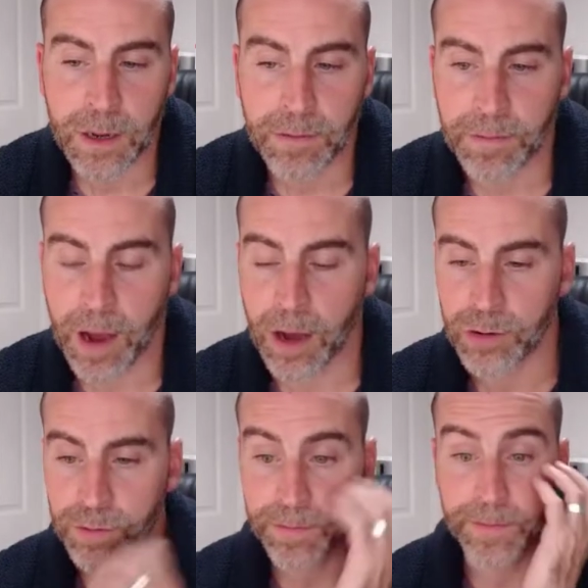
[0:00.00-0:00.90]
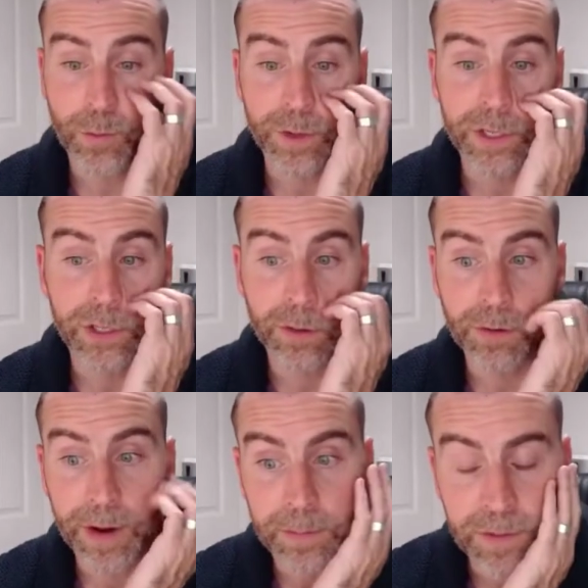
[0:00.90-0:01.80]
142
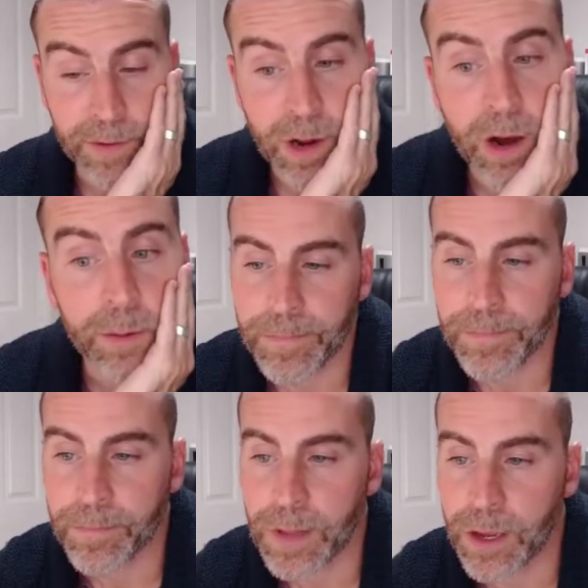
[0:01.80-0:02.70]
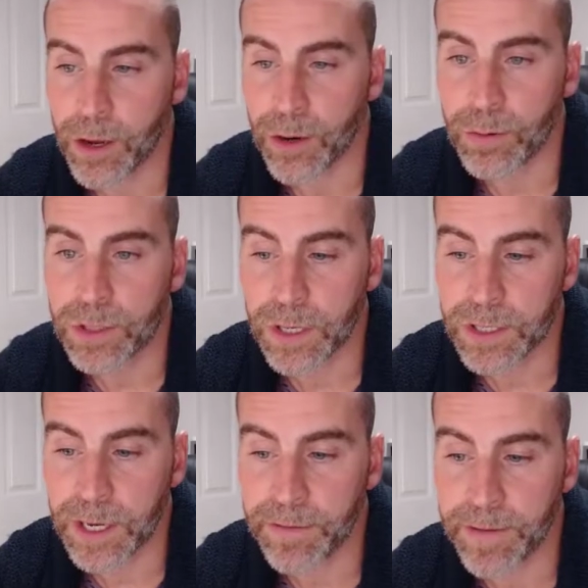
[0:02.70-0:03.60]
grams of carbs. You can also
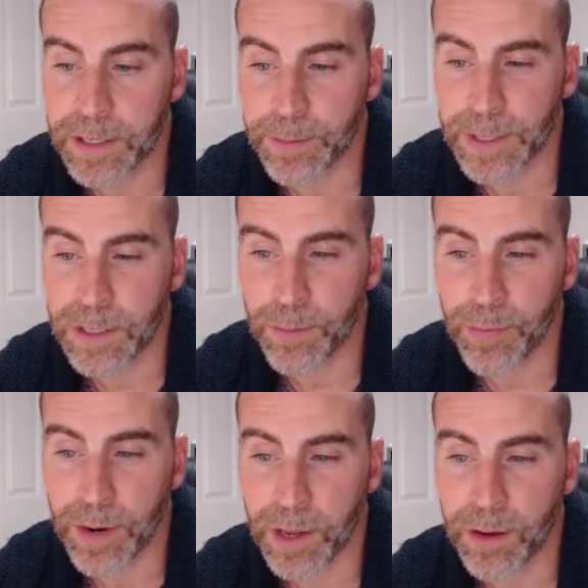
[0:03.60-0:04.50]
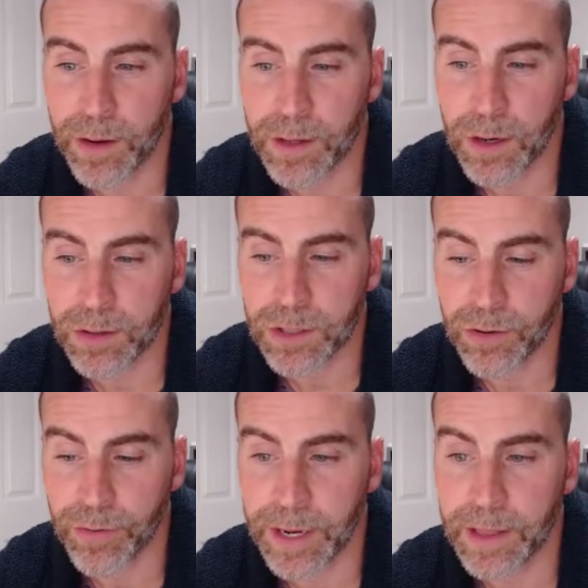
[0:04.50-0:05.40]
see vitamins are pretty good, lots of
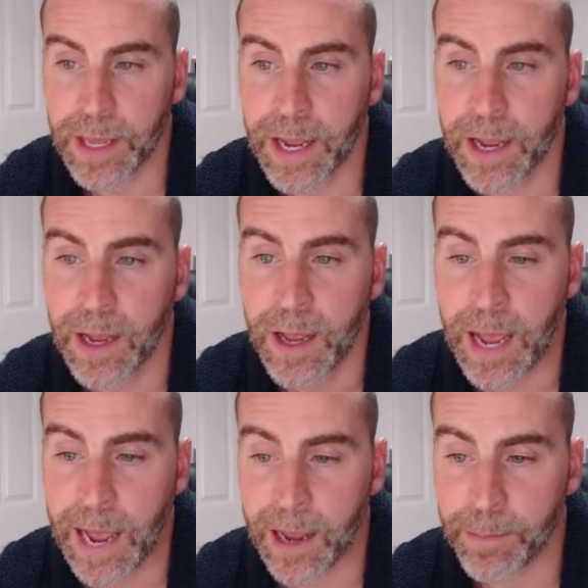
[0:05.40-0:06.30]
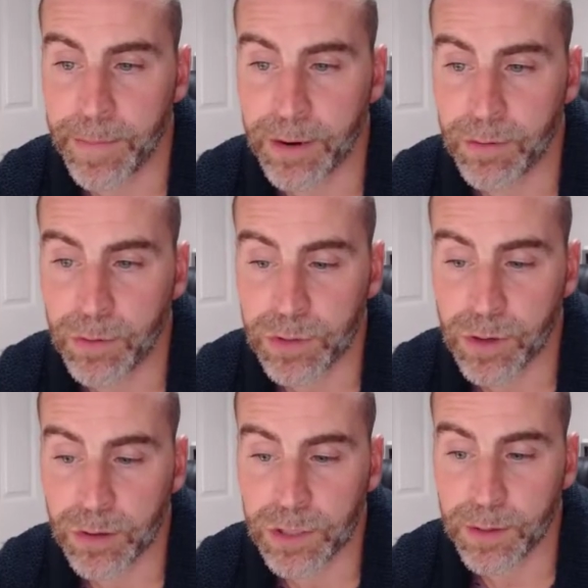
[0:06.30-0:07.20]
green there, and minerals
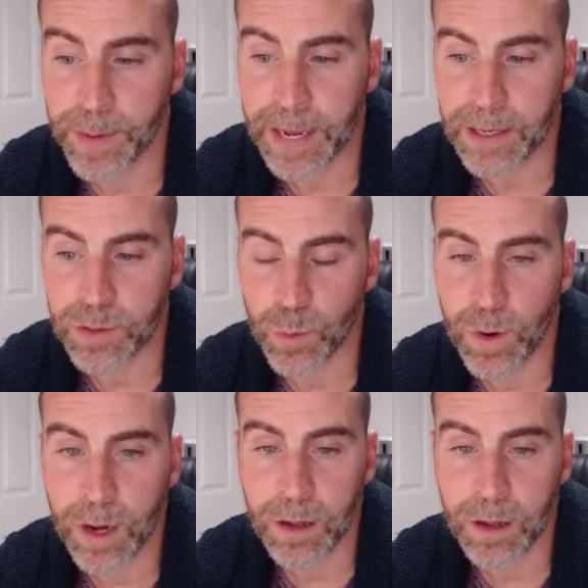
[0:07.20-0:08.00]
not too bad as well.